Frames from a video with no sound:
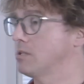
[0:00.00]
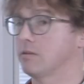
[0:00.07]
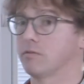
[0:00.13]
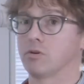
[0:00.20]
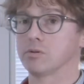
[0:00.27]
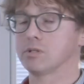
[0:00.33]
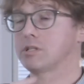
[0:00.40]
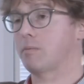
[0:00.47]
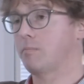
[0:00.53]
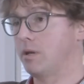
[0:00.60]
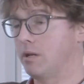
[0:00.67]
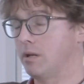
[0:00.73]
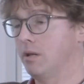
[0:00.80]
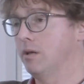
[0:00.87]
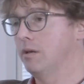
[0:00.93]
They've got some
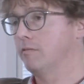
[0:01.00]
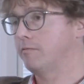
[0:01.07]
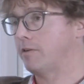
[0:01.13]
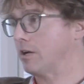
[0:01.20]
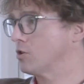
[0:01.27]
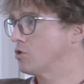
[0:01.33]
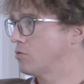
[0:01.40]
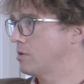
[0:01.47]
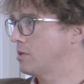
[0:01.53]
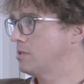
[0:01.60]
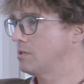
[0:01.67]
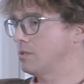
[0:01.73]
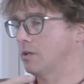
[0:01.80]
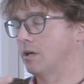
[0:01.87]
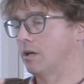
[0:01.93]
in
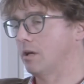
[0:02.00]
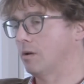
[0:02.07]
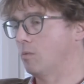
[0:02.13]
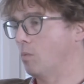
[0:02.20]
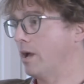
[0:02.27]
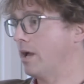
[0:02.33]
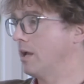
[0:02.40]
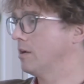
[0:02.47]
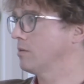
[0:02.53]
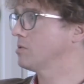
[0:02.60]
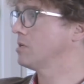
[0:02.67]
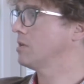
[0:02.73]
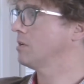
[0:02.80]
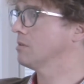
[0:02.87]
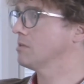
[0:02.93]
factories,
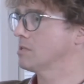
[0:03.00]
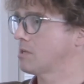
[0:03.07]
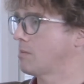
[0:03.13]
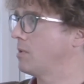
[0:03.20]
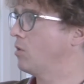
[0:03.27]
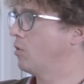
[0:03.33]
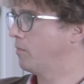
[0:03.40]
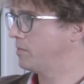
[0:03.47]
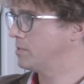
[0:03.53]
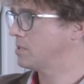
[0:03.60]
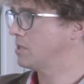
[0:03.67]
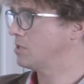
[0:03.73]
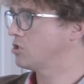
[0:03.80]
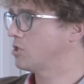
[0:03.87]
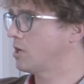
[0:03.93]
warehousing, some in
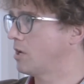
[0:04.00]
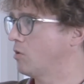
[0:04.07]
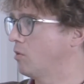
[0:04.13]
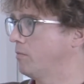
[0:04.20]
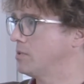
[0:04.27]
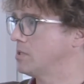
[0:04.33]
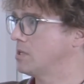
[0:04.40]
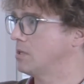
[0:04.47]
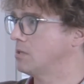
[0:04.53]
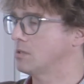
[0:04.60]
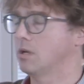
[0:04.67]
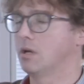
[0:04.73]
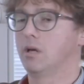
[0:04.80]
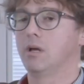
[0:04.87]
offices, shared offices.